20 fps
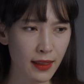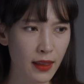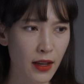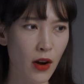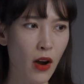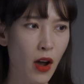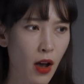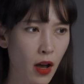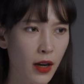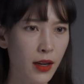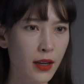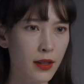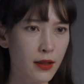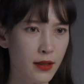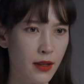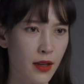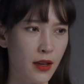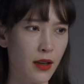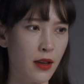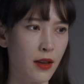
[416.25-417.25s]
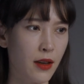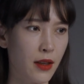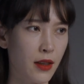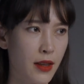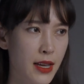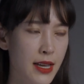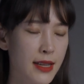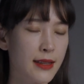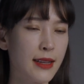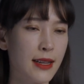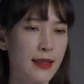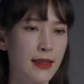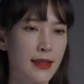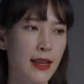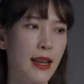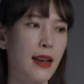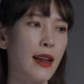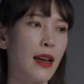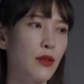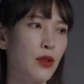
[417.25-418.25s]
there are things that
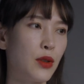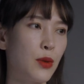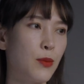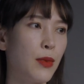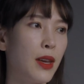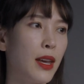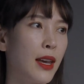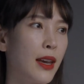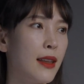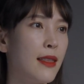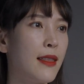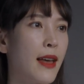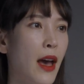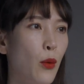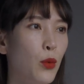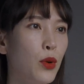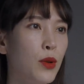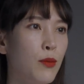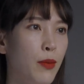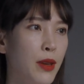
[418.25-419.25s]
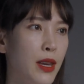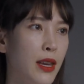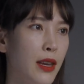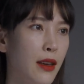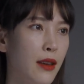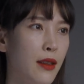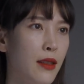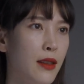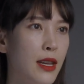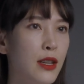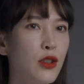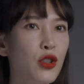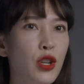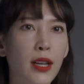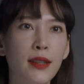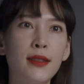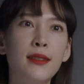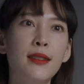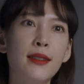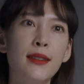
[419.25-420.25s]
stand out to me, and that would be the
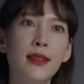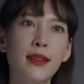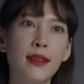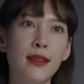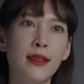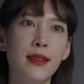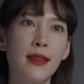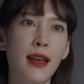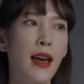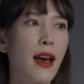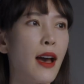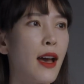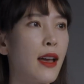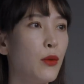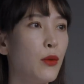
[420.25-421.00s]
injustices that I